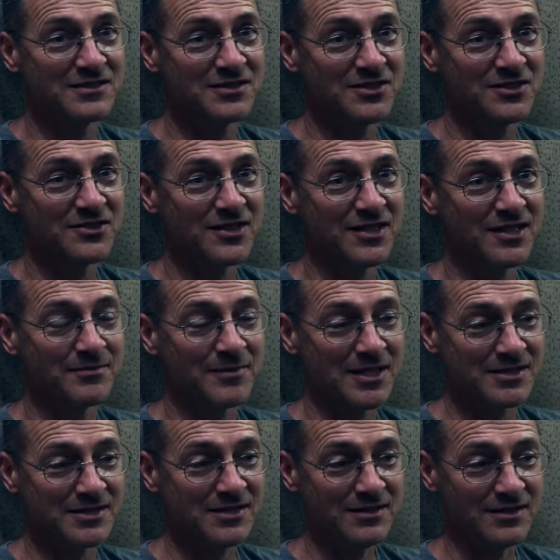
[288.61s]
to the
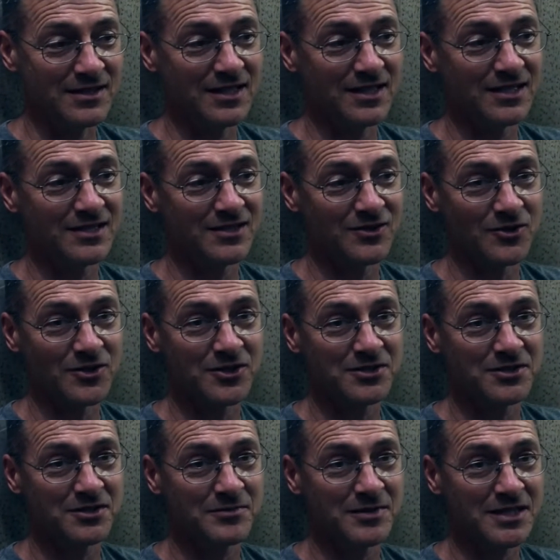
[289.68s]
mycelia in order
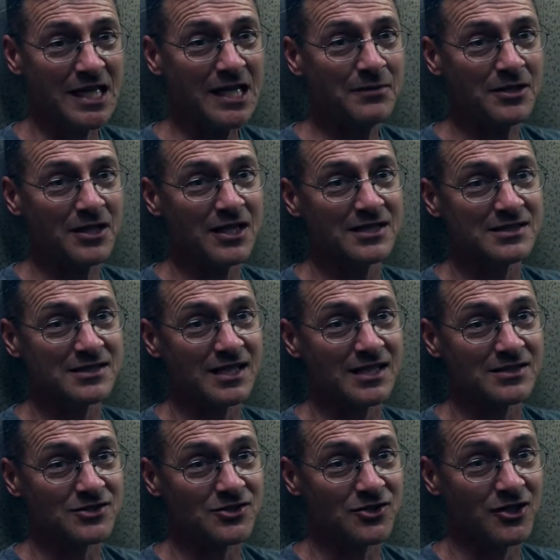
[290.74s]
to metabolize
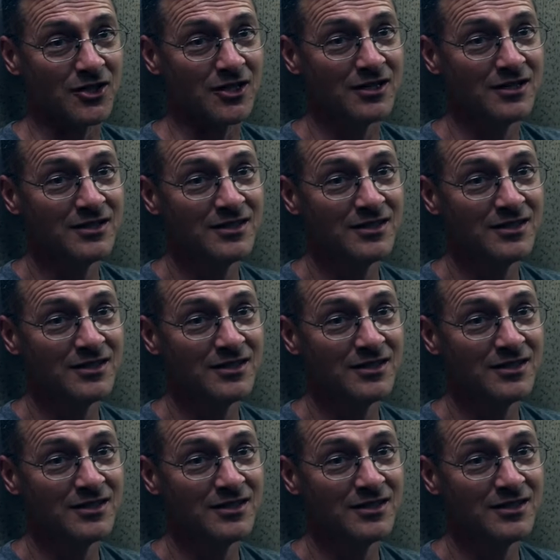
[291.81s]
that straw.